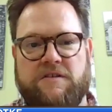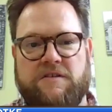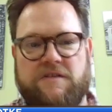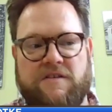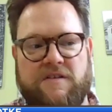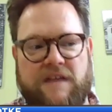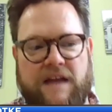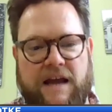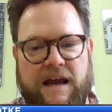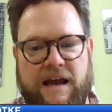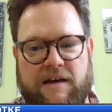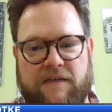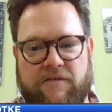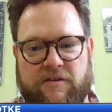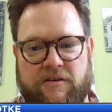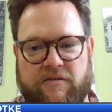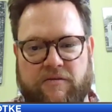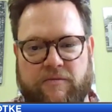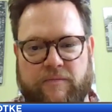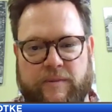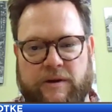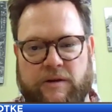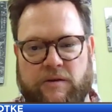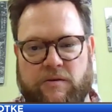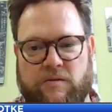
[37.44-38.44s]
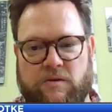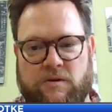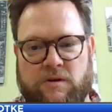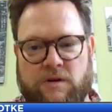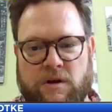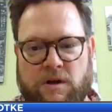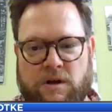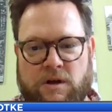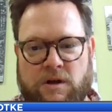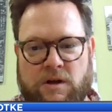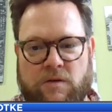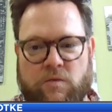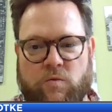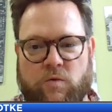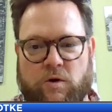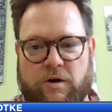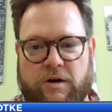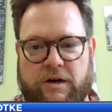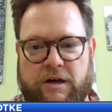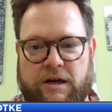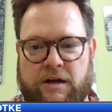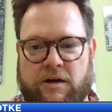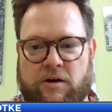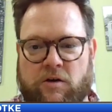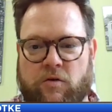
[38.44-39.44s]
and staff have been
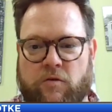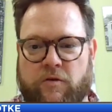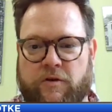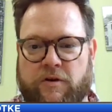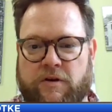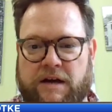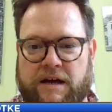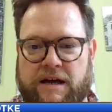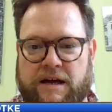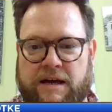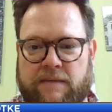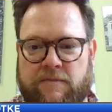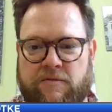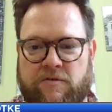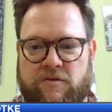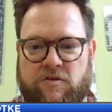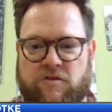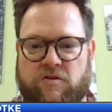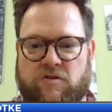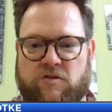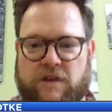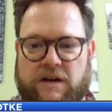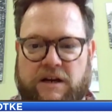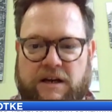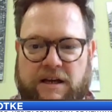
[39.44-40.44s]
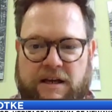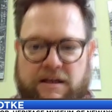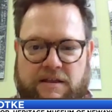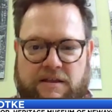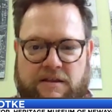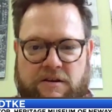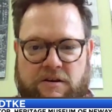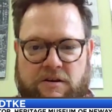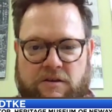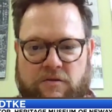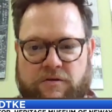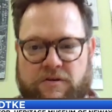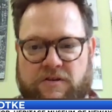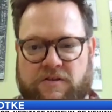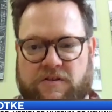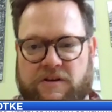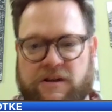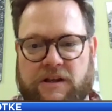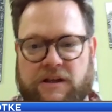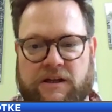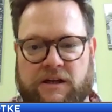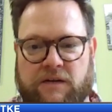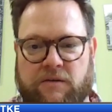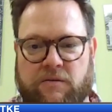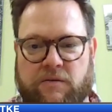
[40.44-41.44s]
working overtime to try to get the new
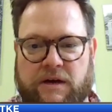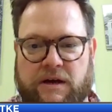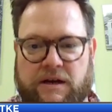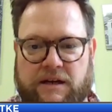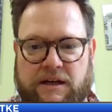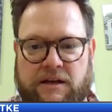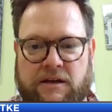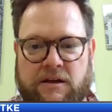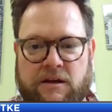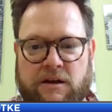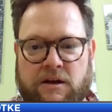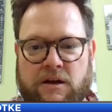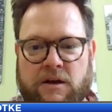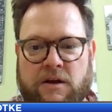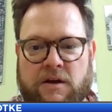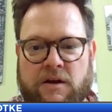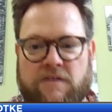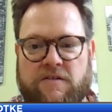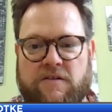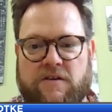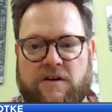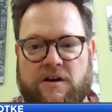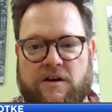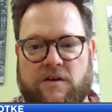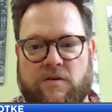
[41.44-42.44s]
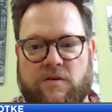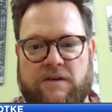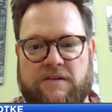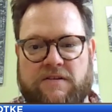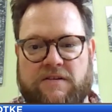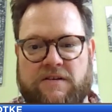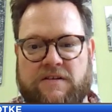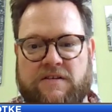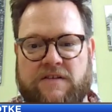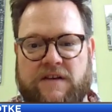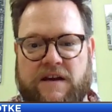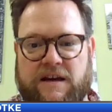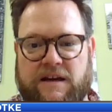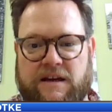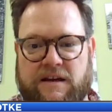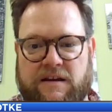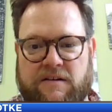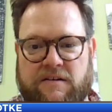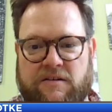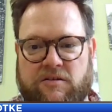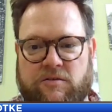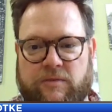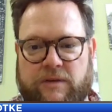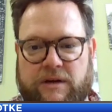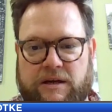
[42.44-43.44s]
facility ready. So it's exciting
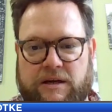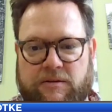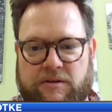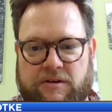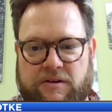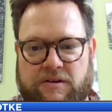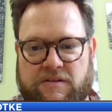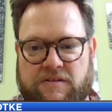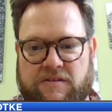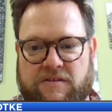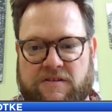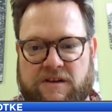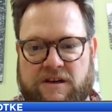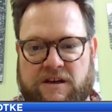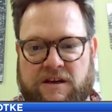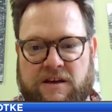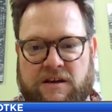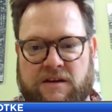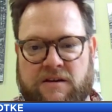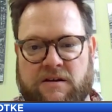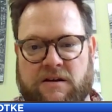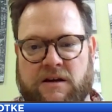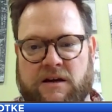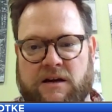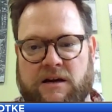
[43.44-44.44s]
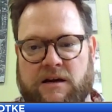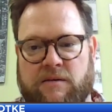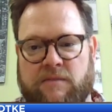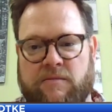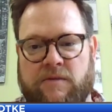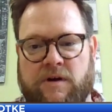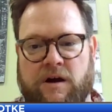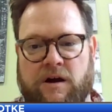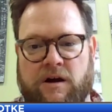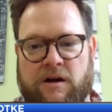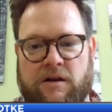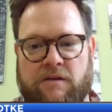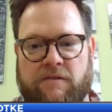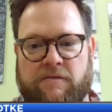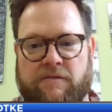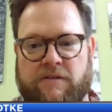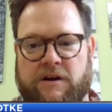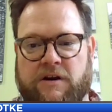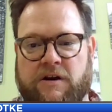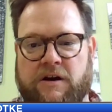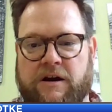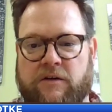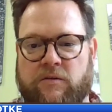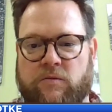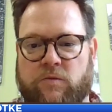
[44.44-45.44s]
to be able to see um, all of their
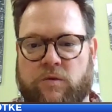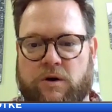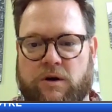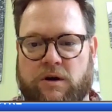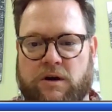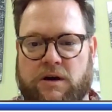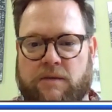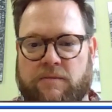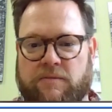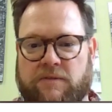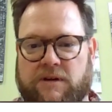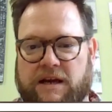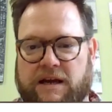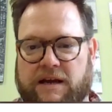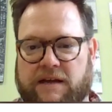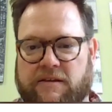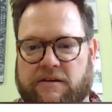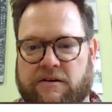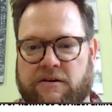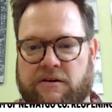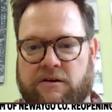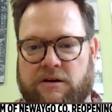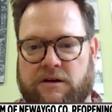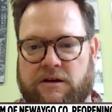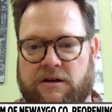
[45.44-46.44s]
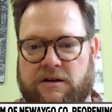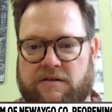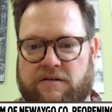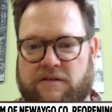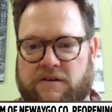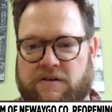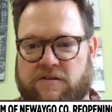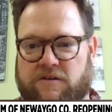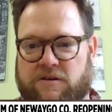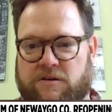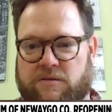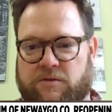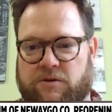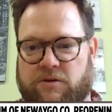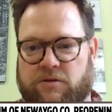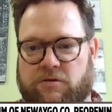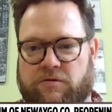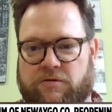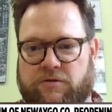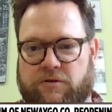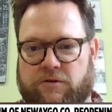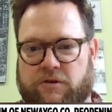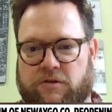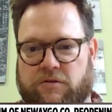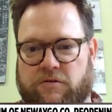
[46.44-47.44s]
hard work come together in such a
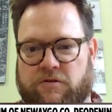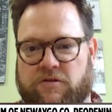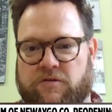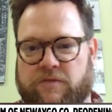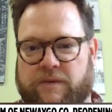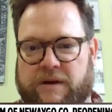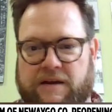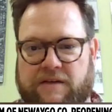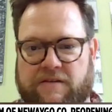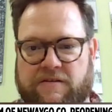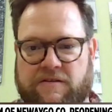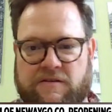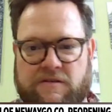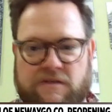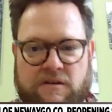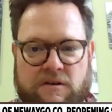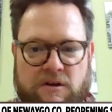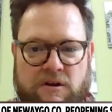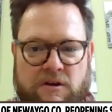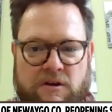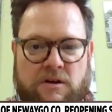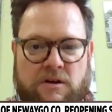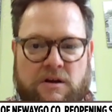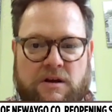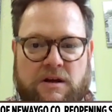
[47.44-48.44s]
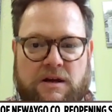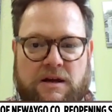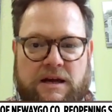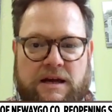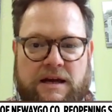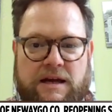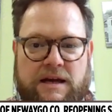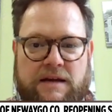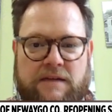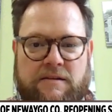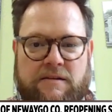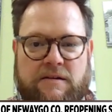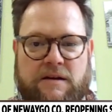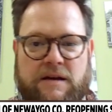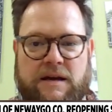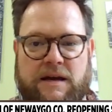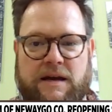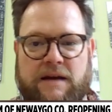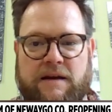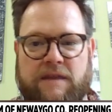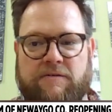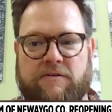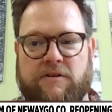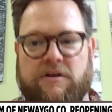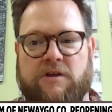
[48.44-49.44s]
beautiful new space and
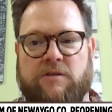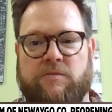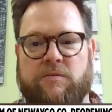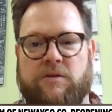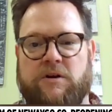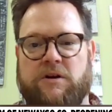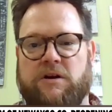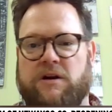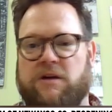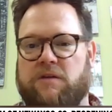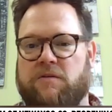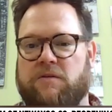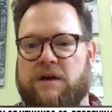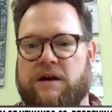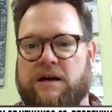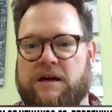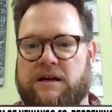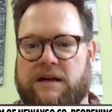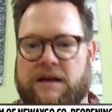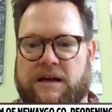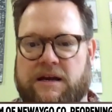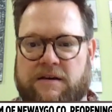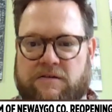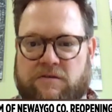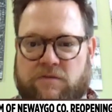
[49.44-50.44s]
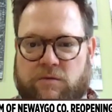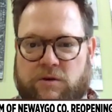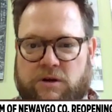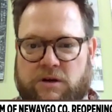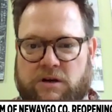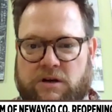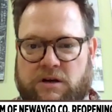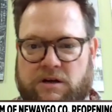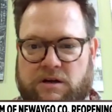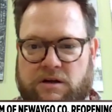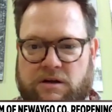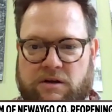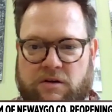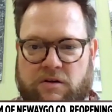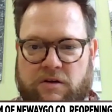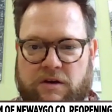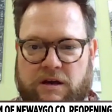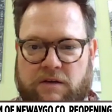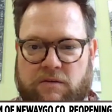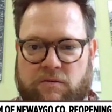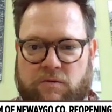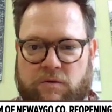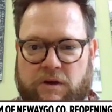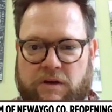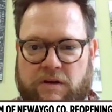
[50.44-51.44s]
have the community recognize what a great
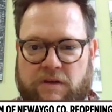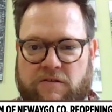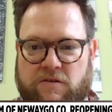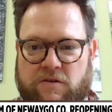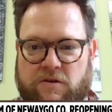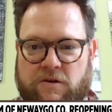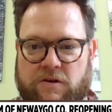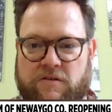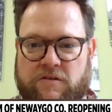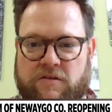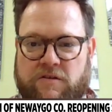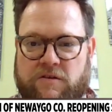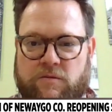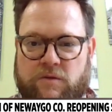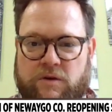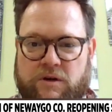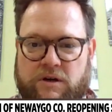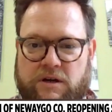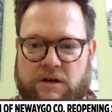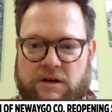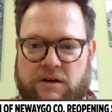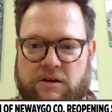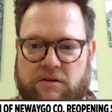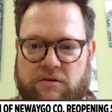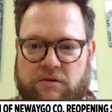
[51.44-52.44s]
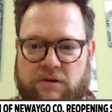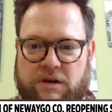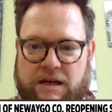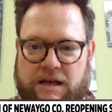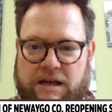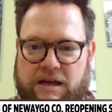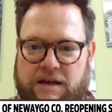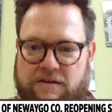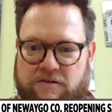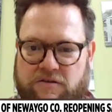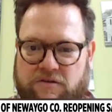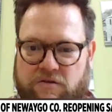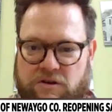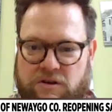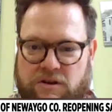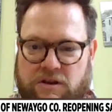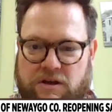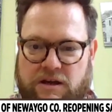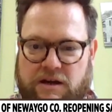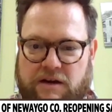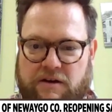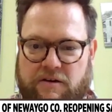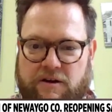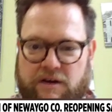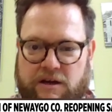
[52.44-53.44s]
resource and what a unique history the
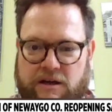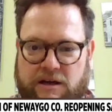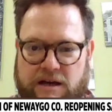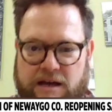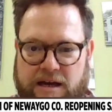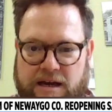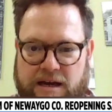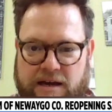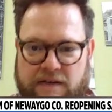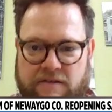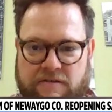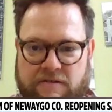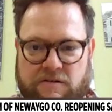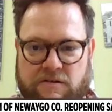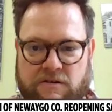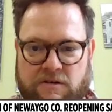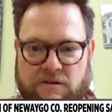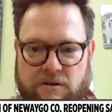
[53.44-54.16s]
area has.